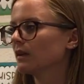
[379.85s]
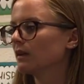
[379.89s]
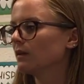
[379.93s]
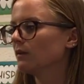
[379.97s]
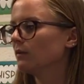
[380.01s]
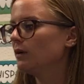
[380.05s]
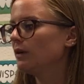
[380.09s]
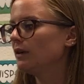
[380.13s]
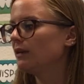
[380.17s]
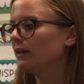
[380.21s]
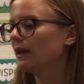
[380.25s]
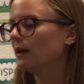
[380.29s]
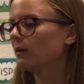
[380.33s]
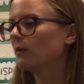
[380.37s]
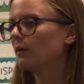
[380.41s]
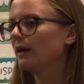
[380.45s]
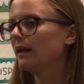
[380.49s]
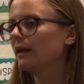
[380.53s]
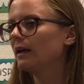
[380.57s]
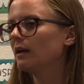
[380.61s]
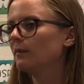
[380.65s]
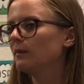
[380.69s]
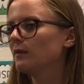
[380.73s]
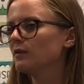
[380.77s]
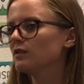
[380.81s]
What do you think? What
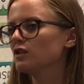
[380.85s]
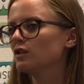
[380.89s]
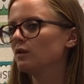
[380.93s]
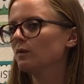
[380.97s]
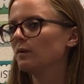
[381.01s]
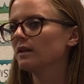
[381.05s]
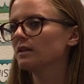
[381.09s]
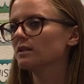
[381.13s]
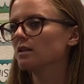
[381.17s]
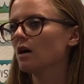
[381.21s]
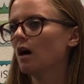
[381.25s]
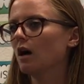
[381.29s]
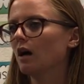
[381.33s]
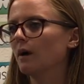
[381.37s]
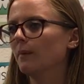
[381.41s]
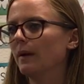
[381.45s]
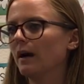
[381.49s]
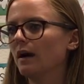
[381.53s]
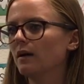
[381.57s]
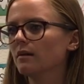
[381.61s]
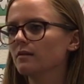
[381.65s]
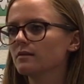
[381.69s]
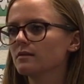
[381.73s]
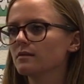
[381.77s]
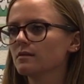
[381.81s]
animals do you want to talk
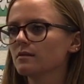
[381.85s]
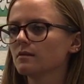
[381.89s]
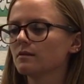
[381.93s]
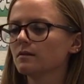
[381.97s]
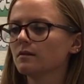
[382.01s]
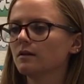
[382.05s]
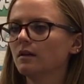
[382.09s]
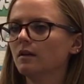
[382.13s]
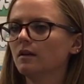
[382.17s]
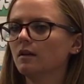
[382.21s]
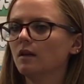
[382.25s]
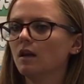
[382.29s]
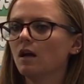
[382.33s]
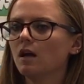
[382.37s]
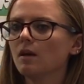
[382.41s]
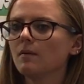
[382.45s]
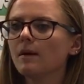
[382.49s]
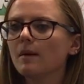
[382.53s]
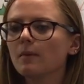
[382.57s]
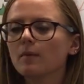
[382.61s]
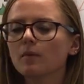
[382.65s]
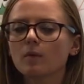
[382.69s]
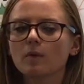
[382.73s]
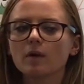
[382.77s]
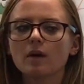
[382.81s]
about?
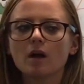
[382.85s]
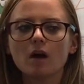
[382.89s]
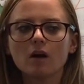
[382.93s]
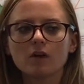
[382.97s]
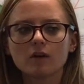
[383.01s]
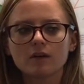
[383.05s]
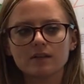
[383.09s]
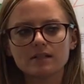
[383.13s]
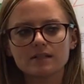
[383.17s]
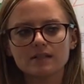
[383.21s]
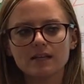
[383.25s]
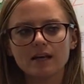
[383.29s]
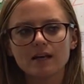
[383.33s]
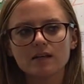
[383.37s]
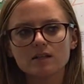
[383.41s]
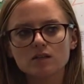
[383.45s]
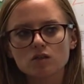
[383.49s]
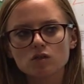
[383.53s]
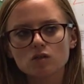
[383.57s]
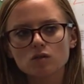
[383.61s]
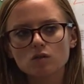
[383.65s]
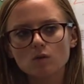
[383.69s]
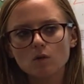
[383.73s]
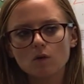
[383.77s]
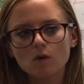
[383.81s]
Remember, we're not going to say a
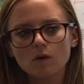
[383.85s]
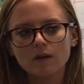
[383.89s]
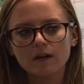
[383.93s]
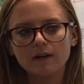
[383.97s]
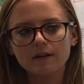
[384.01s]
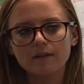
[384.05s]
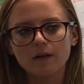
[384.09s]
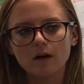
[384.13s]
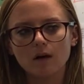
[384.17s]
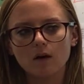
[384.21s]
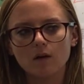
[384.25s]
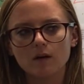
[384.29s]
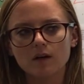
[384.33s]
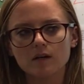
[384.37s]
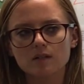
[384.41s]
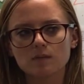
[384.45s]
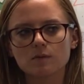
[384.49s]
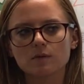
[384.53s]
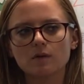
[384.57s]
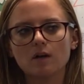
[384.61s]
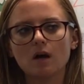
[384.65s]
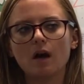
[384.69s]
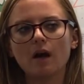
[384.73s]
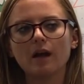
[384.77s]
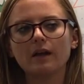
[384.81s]
story though, because we're
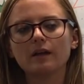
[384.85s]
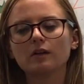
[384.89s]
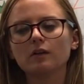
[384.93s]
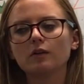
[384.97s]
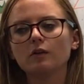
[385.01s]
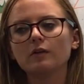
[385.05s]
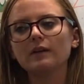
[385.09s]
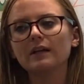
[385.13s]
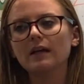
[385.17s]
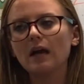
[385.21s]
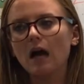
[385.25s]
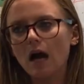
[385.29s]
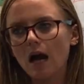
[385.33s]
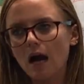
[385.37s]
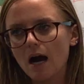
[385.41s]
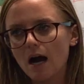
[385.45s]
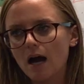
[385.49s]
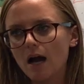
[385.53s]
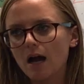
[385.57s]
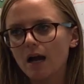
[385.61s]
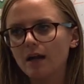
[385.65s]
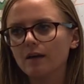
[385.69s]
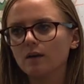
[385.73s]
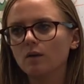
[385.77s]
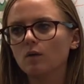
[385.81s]
not including
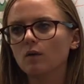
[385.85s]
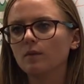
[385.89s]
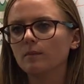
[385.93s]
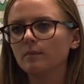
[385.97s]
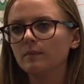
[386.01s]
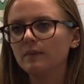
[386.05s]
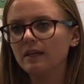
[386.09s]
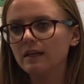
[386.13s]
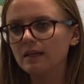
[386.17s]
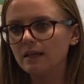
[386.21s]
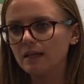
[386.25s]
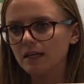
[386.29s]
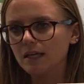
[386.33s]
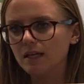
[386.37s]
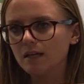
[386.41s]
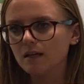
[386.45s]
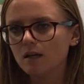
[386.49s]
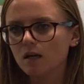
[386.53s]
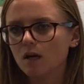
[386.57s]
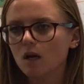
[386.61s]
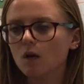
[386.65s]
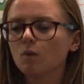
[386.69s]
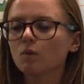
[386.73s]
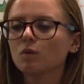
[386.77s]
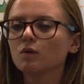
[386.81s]
I or me.
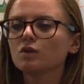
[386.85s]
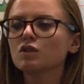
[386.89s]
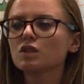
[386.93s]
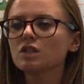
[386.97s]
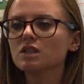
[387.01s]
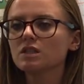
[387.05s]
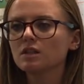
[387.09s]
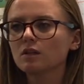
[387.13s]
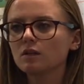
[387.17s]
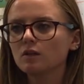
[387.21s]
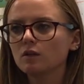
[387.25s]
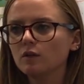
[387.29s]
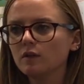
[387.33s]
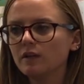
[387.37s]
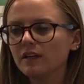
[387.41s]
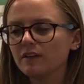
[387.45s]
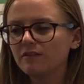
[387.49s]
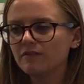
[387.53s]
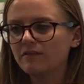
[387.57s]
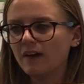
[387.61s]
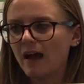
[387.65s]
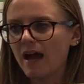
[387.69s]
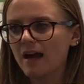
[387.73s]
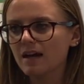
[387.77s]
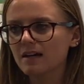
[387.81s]
We're just including
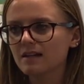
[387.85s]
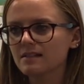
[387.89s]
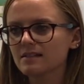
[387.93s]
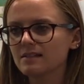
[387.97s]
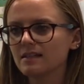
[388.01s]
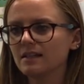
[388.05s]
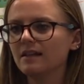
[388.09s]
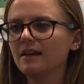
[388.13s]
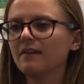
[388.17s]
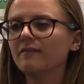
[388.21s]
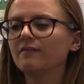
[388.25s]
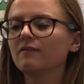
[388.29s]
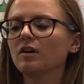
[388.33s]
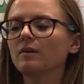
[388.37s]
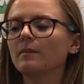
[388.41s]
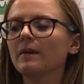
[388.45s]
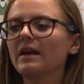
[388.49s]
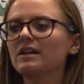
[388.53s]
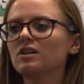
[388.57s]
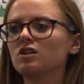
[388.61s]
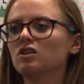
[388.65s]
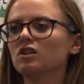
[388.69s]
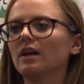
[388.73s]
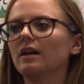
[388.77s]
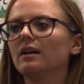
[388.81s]
facts and
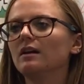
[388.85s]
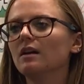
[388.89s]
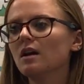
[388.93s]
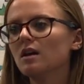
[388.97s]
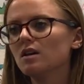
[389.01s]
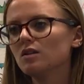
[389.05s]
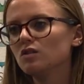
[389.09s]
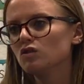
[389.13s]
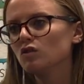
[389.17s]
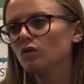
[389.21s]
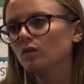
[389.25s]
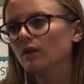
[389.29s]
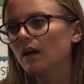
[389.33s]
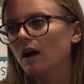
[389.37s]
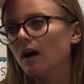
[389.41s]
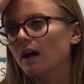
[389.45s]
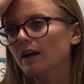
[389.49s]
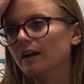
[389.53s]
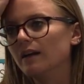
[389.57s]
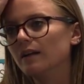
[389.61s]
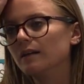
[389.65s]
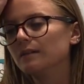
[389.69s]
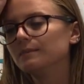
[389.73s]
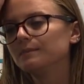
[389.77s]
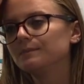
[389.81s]
information. Juliana.